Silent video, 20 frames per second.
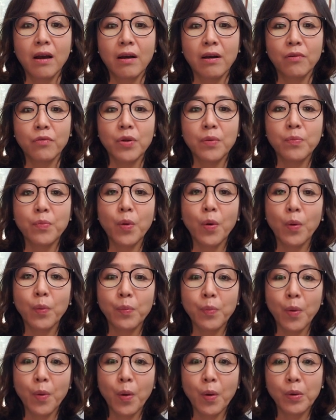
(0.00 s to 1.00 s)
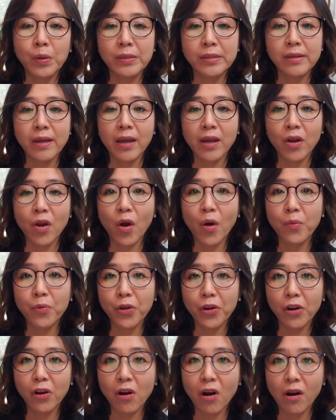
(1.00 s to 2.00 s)
We proposed a
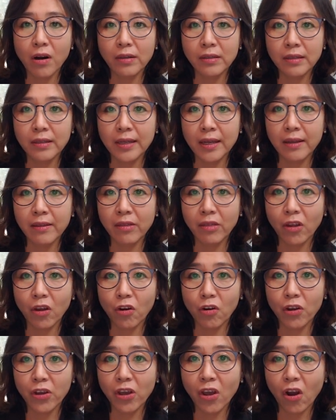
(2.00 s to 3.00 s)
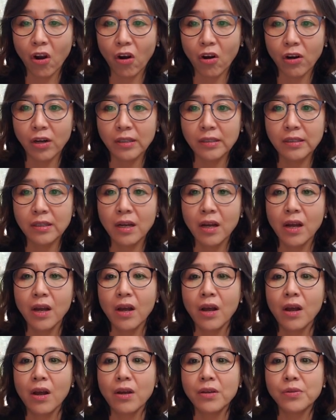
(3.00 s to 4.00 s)
community garden in their yard
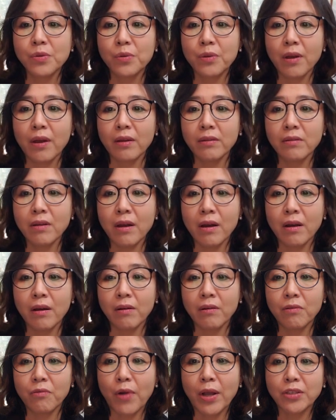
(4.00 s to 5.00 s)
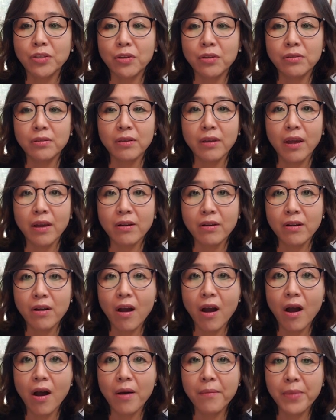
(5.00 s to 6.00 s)
so that residents can
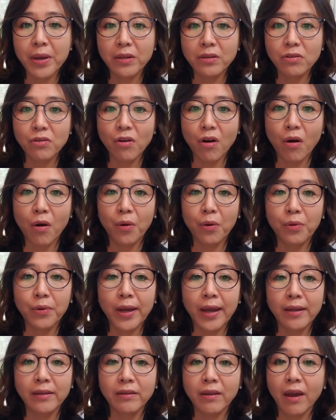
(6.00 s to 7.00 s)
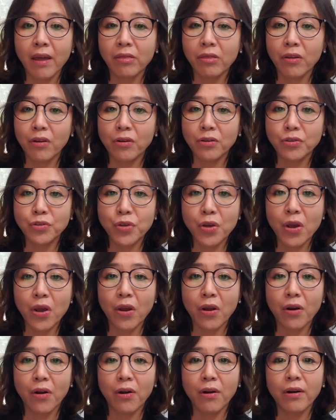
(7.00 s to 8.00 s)
come and grow and get their
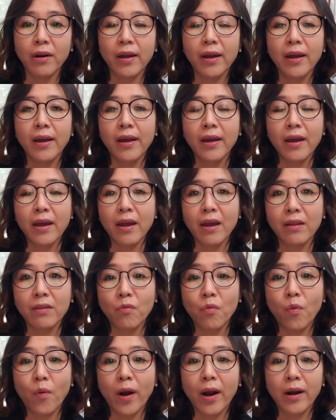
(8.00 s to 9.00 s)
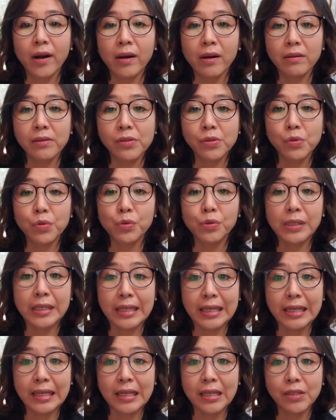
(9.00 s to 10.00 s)
share, and while school
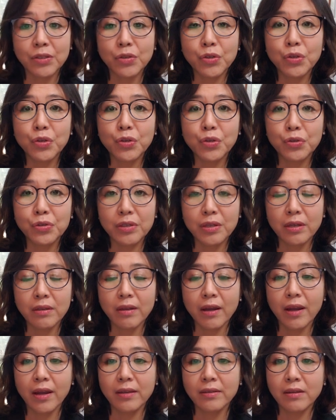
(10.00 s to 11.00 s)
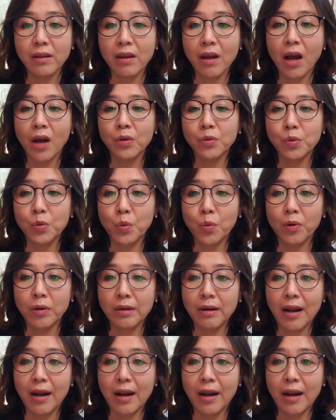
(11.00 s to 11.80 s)
kids use it as an outdoor